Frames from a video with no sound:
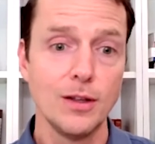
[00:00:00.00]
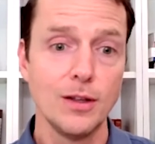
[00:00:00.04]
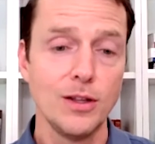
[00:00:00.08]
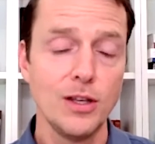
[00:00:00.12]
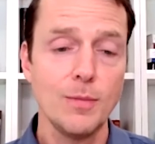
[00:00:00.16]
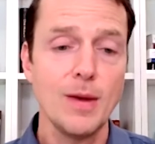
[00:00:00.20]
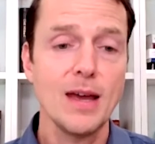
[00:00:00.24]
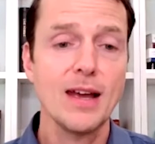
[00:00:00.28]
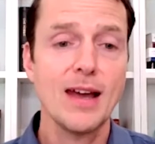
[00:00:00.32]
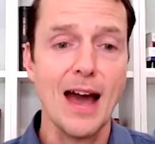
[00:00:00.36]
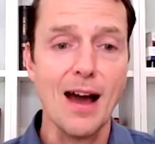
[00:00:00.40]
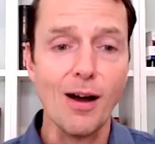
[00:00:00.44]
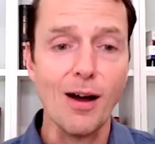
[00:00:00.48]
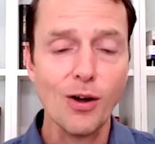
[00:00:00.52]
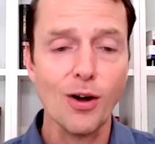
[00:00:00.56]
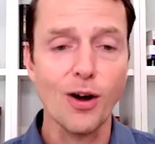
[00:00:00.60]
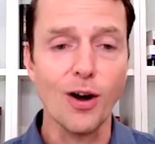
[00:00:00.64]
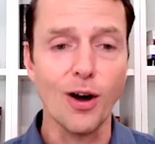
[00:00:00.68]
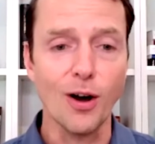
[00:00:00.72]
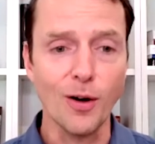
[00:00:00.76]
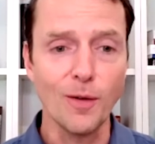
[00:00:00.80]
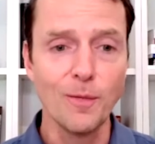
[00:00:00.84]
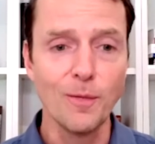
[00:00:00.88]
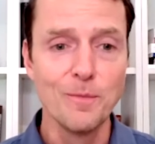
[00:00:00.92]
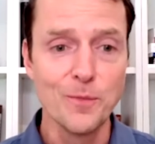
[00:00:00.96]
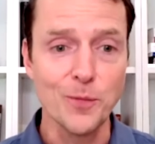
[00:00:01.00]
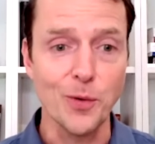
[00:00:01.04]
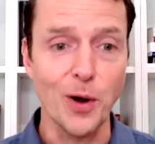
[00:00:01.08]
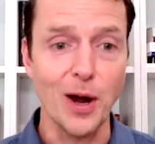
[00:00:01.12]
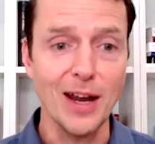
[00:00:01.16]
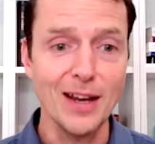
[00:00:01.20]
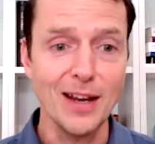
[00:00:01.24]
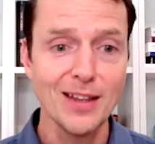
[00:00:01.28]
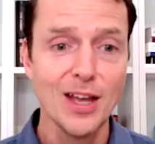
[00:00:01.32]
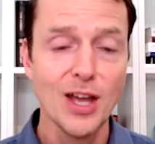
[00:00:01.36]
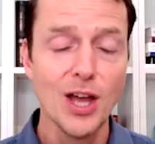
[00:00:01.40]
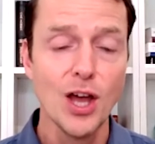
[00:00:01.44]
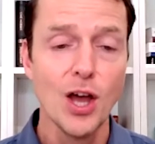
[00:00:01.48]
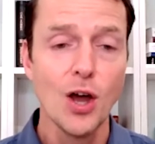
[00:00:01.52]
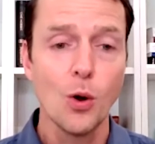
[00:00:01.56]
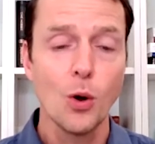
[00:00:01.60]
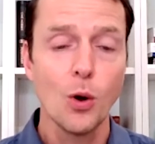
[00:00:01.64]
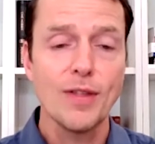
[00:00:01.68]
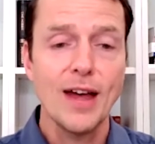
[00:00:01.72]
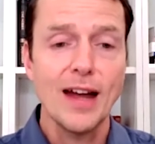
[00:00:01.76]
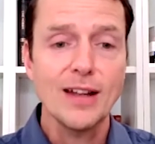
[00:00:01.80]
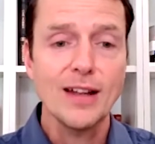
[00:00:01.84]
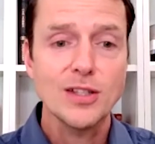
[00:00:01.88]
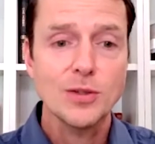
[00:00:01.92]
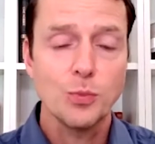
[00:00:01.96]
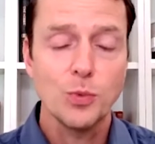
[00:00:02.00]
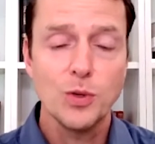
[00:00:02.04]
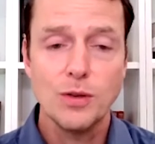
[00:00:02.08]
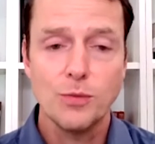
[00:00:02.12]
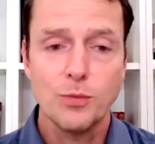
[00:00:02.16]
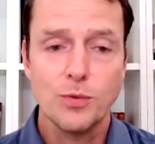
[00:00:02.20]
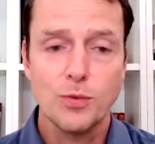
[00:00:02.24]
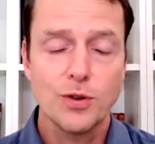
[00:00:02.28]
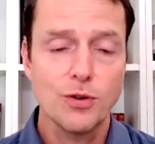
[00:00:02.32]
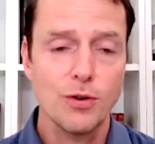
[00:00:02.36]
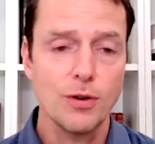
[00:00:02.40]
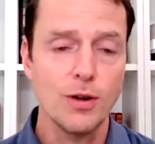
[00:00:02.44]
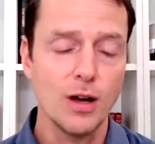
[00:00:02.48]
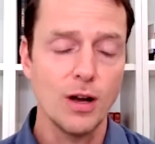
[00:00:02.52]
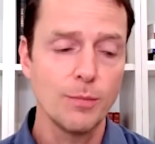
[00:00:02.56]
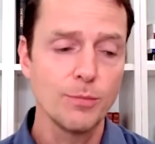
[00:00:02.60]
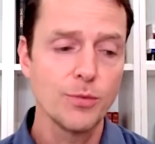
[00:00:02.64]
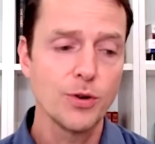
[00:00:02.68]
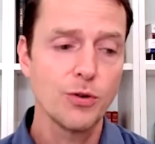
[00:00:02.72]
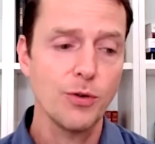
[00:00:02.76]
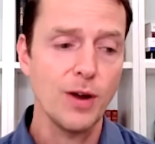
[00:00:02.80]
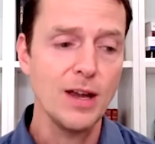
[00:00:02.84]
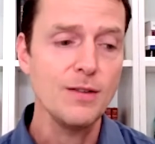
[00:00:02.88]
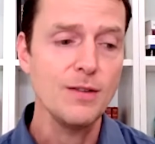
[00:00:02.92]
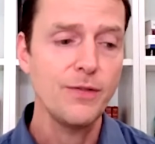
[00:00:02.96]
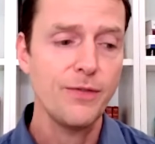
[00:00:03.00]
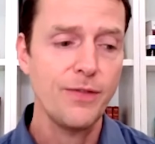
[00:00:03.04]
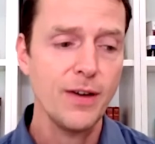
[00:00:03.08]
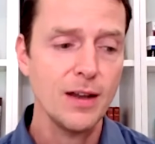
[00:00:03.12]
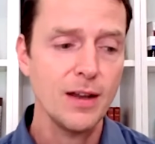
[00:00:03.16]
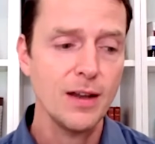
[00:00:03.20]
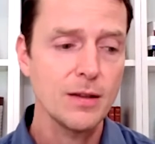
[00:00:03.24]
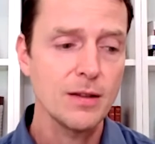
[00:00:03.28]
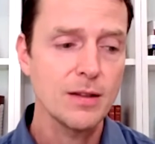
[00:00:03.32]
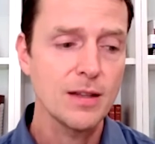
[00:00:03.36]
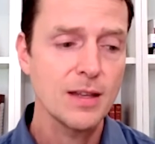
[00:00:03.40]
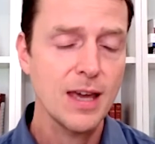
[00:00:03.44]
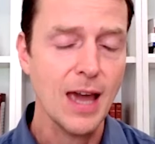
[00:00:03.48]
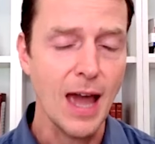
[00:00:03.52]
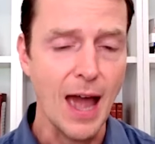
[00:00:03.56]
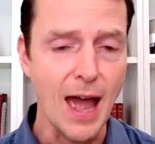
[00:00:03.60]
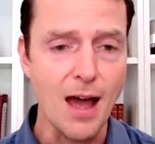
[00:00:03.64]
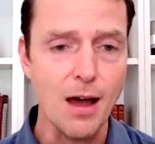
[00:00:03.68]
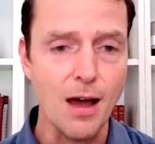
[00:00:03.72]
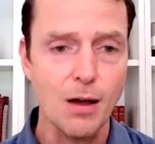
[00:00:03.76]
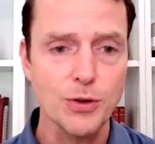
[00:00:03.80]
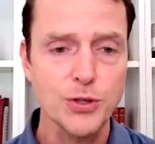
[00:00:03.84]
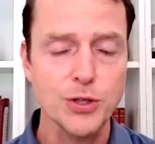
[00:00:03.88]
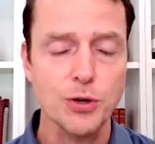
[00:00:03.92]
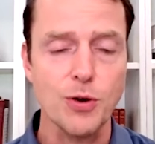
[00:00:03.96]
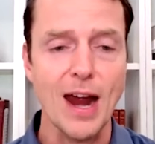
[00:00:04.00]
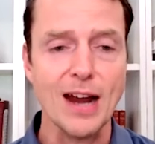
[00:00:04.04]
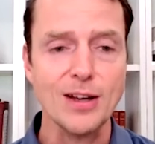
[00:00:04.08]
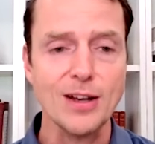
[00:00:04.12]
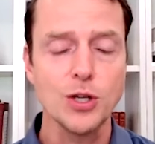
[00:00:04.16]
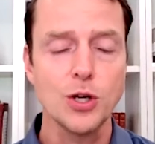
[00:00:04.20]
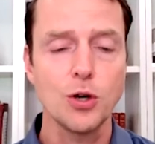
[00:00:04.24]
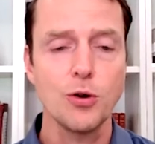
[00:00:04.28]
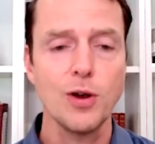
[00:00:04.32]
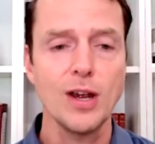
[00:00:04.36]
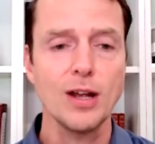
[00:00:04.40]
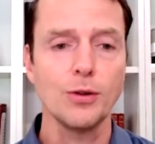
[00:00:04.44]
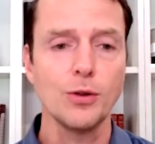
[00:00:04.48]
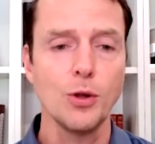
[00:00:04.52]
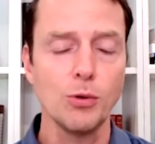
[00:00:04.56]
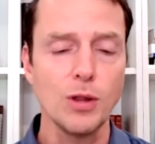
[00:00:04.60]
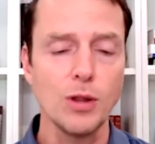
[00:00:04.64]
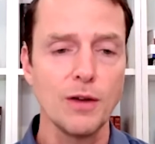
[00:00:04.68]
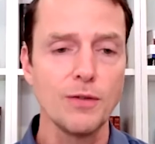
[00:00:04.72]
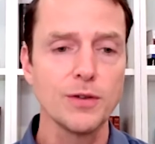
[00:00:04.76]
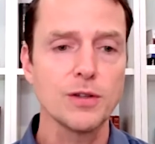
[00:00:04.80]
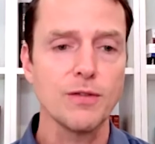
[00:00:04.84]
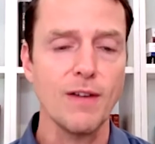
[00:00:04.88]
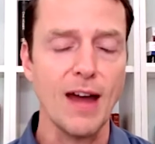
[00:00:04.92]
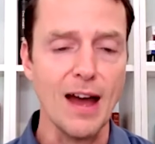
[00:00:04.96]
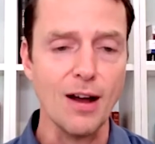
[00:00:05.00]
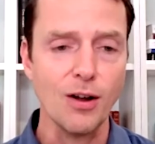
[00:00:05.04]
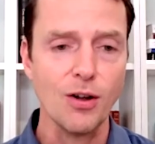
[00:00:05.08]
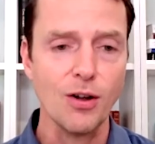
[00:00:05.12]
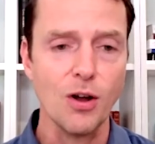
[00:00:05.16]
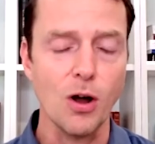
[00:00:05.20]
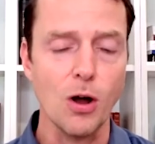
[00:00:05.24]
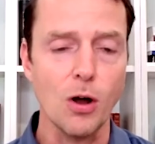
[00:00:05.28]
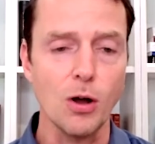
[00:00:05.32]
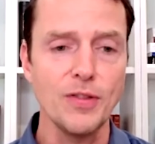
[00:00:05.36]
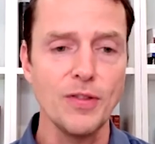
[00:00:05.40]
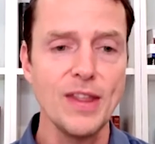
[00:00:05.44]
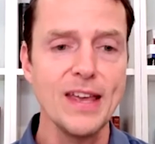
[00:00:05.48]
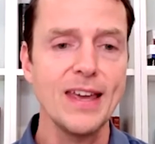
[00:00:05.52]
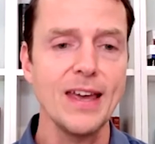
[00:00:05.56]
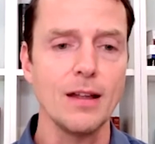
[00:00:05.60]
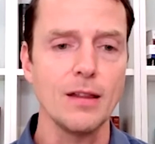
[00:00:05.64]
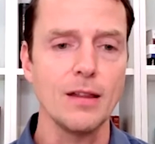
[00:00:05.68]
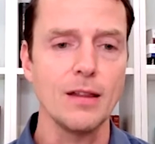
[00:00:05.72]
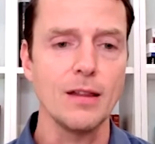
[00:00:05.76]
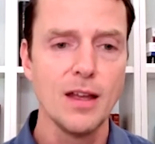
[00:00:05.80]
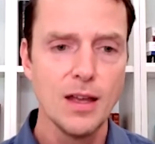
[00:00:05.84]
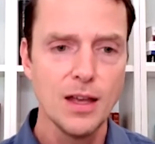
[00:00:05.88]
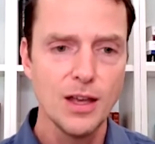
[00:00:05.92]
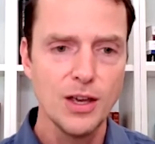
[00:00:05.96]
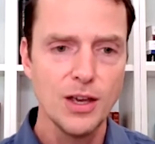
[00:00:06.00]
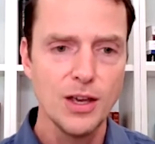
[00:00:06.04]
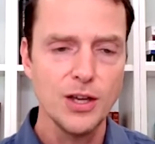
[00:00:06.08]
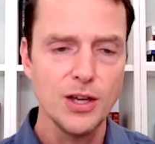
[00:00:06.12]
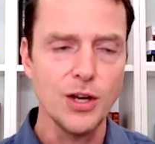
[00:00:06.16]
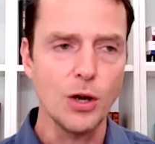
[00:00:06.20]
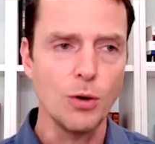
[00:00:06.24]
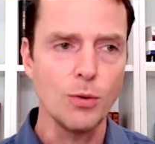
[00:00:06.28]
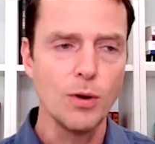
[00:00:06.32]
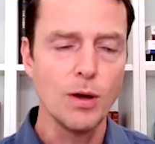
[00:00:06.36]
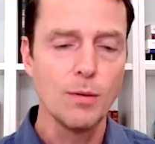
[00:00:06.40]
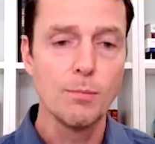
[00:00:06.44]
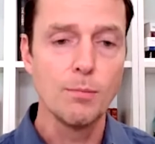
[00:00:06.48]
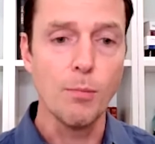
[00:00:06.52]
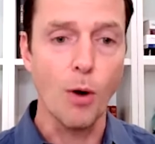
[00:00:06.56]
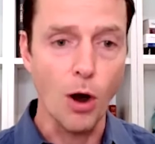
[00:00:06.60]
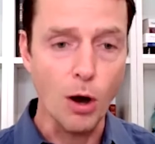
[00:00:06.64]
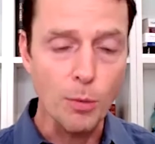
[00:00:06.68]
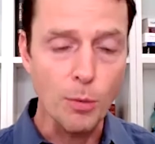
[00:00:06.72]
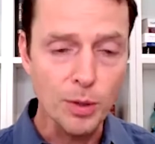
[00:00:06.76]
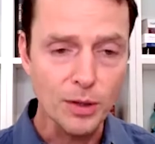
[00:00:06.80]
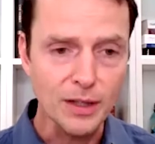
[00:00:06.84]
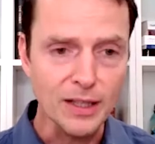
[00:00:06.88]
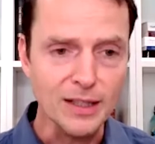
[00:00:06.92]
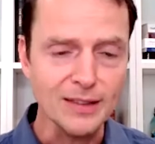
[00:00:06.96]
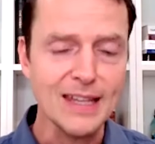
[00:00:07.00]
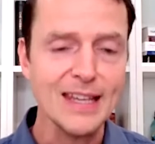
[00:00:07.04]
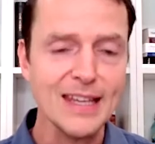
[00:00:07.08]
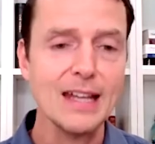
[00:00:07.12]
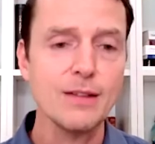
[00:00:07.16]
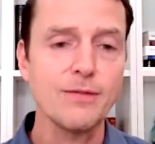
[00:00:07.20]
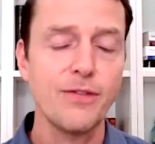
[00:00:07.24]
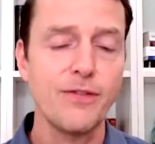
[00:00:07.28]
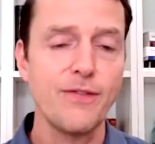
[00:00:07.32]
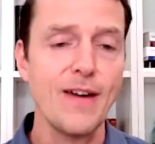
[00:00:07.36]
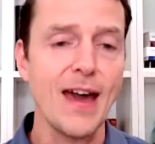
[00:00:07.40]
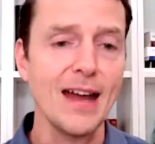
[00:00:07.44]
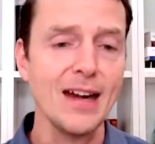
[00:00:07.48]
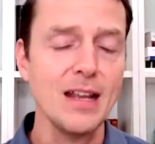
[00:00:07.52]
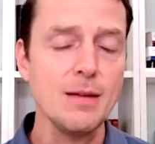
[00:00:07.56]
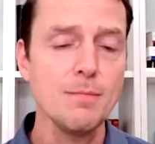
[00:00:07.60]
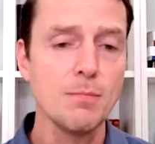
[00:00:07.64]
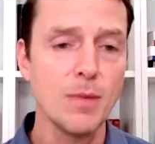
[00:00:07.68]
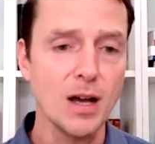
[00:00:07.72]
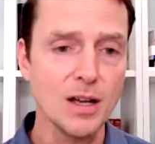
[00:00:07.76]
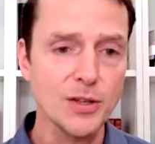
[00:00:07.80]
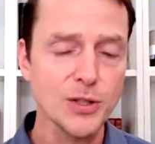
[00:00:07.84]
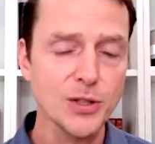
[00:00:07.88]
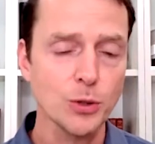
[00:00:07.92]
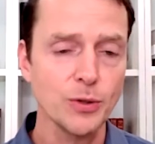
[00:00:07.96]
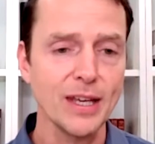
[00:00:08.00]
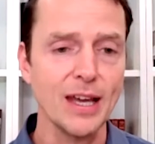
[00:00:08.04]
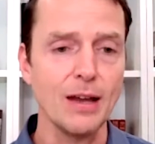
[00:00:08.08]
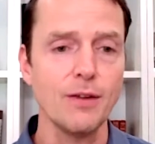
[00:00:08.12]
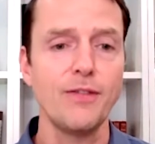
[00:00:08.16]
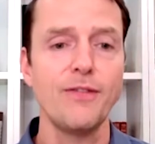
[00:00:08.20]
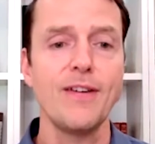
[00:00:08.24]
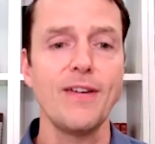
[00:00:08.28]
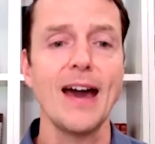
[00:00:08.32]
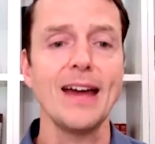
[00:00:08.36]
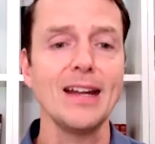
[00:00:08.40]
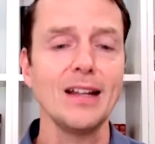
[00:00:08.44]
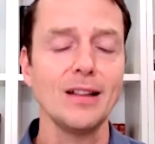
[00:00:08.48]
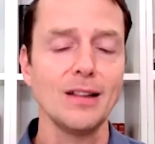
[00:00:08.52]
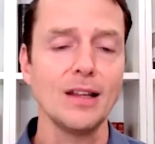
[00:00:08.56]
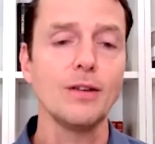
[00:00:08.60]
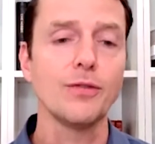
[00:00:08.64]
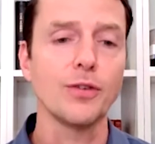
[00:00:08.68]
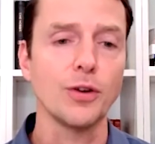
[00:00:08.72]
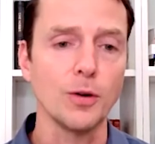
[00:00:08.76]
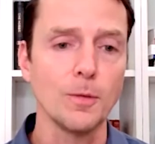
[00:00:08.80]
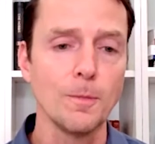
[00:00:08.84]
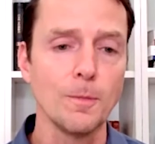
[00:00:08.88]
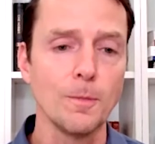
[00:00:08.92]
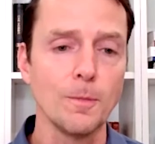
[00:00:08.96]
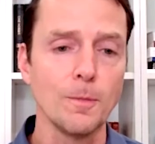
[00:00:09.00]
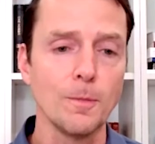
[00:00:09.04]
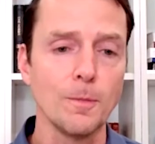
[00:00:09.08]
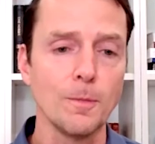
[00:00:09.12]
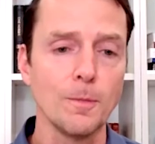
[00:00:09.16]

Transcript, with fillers: you make alcohol, right? Well, that's when um, grain-fed cows are actually creating low levels of alcohol, and they get, you know, marbling, they get fatty muscle, they get fatty liver.